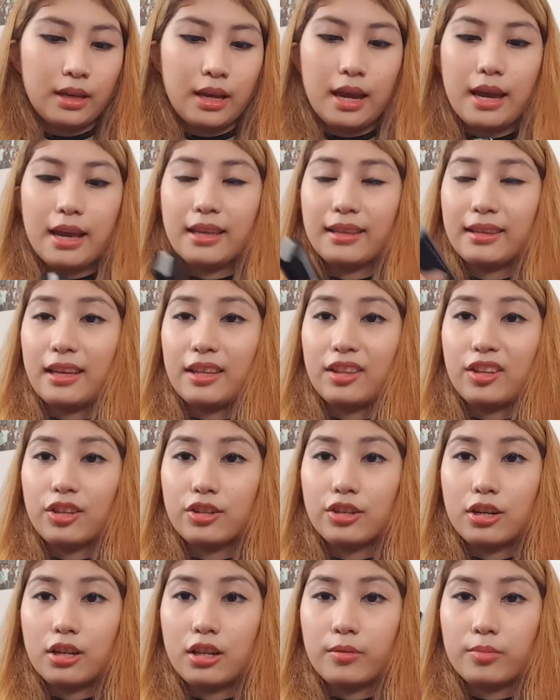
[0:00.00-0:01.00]
and
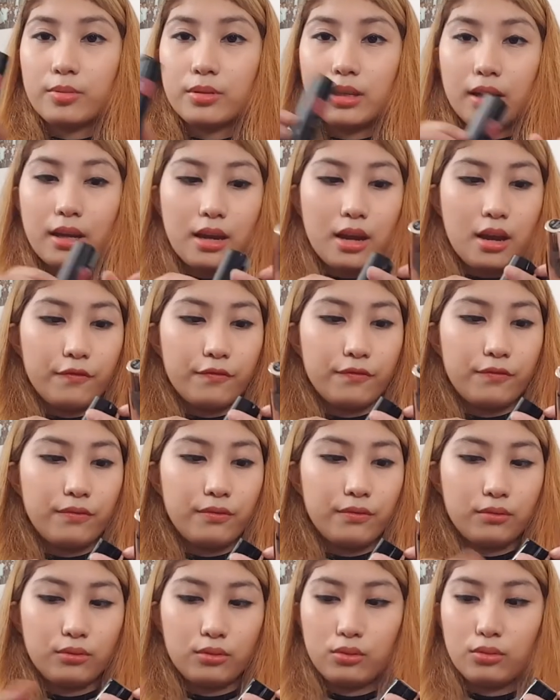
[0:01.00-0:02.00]
another lipstick. I have
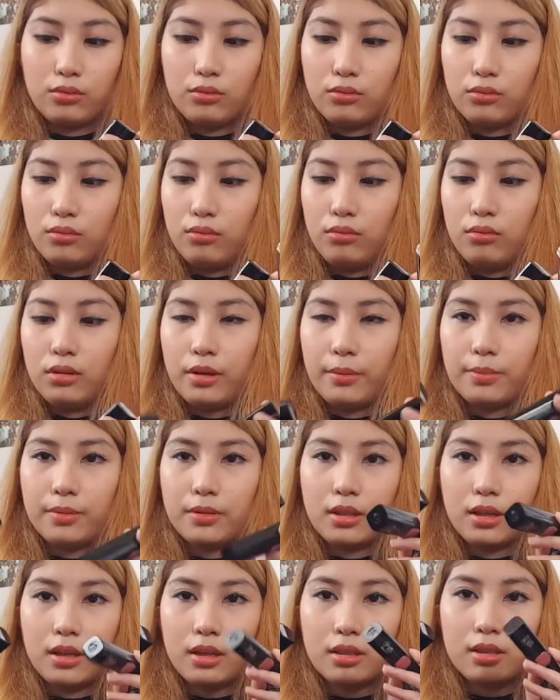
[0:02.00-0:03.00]
two
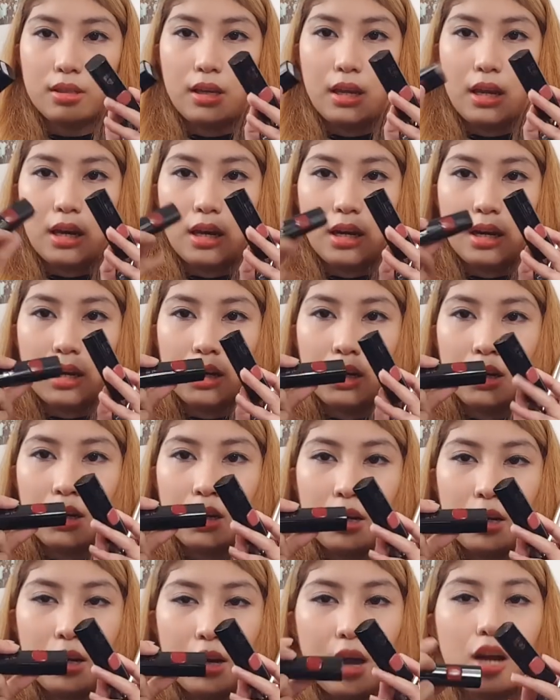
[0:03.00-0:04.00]
lipsticks here.
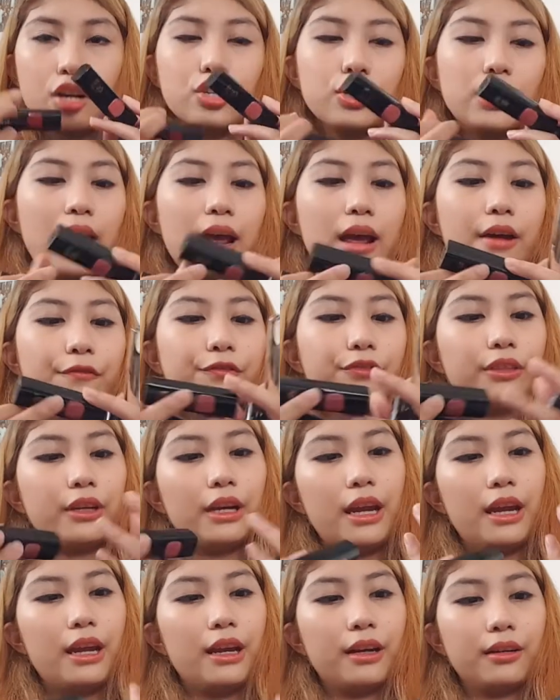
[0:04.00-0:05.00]
Actually, I have
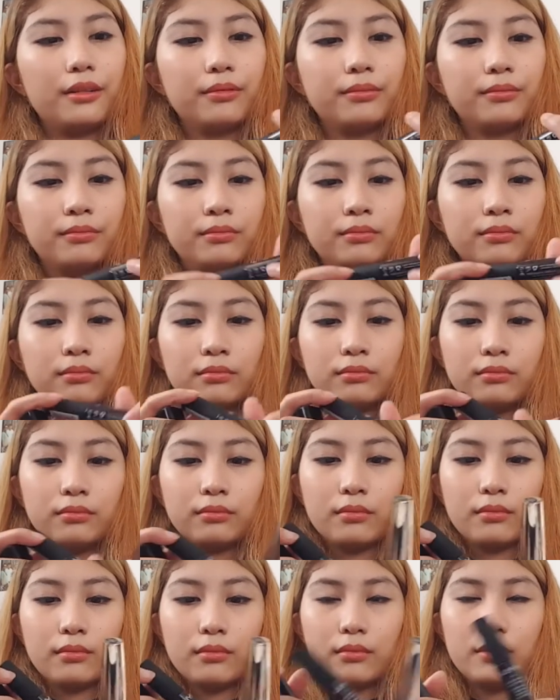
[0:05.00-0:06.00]
three.
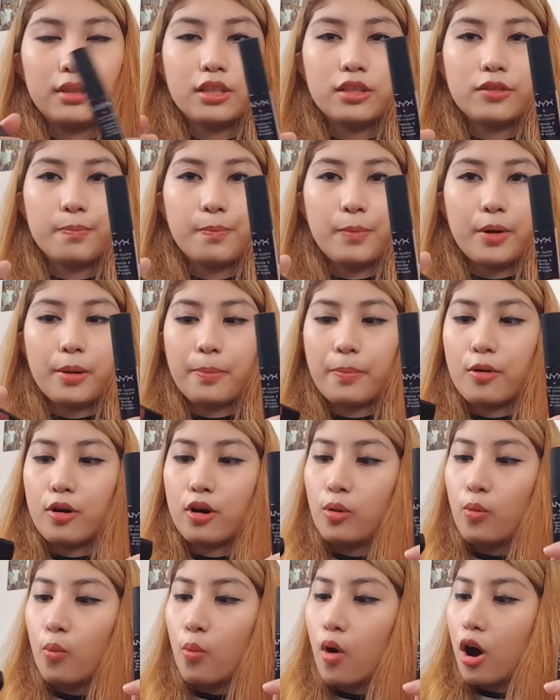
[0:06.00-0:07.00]
This
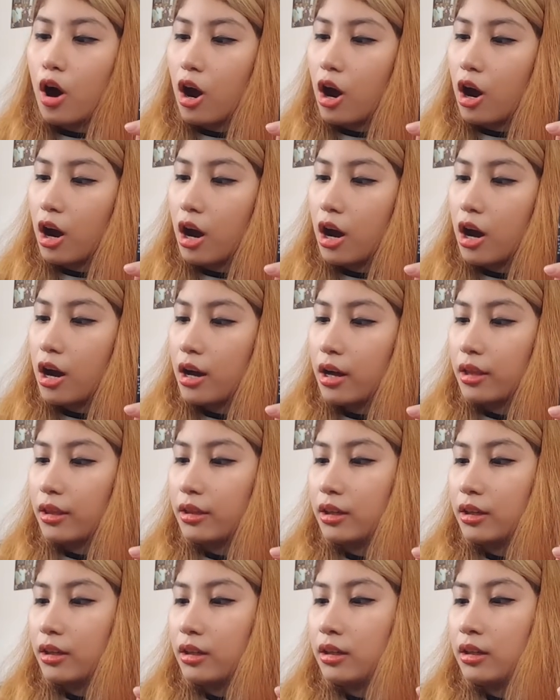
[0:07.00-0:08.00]
purple
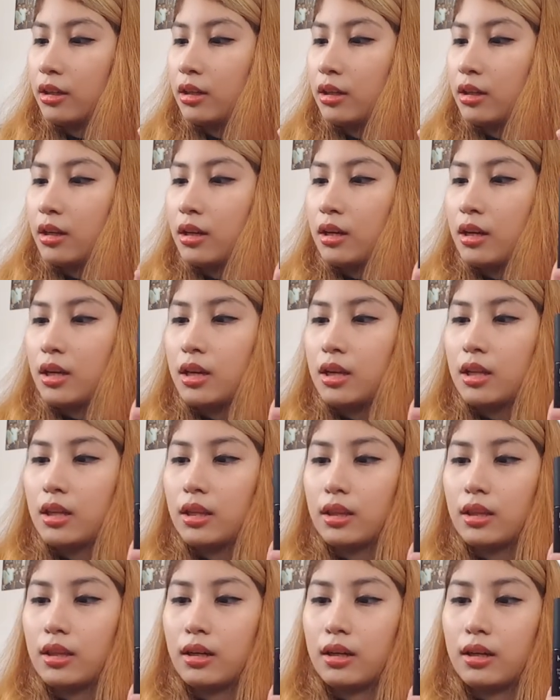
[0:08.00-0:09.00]
one,
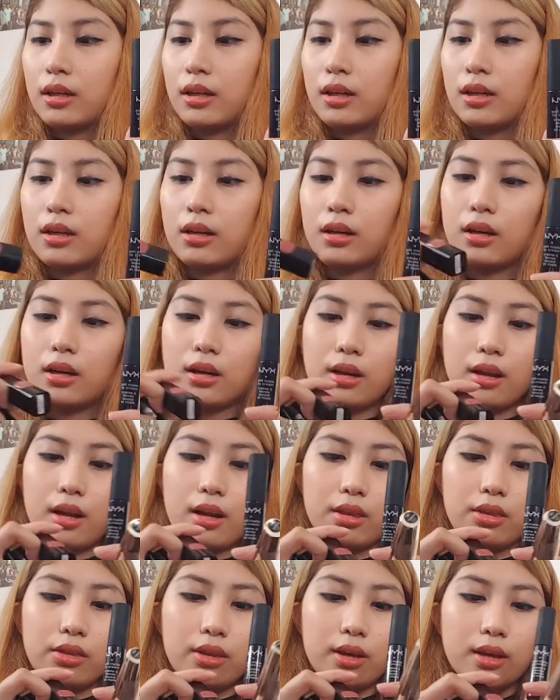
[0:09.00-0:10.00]
the,
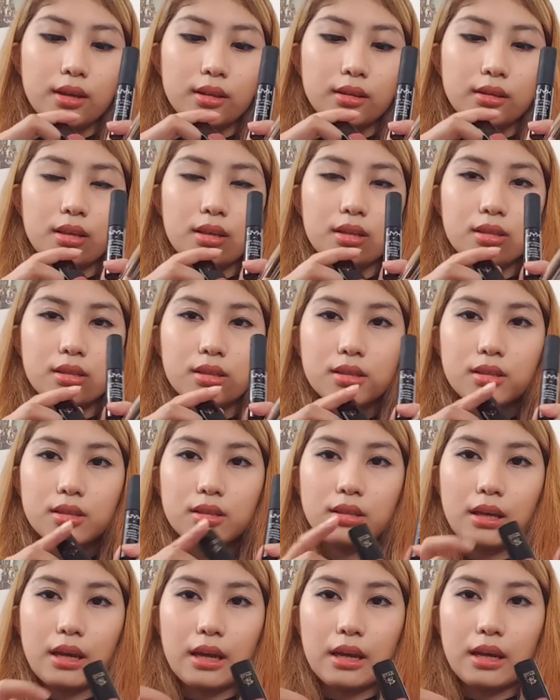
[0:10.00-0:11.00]
I think this is
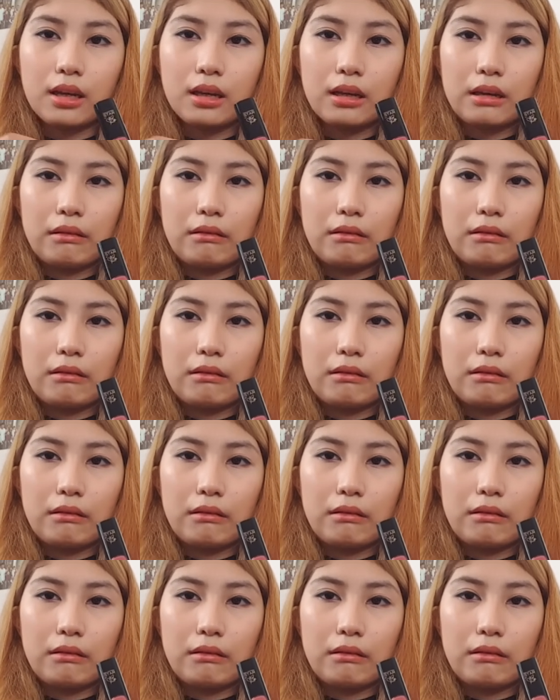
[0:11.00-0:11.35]
like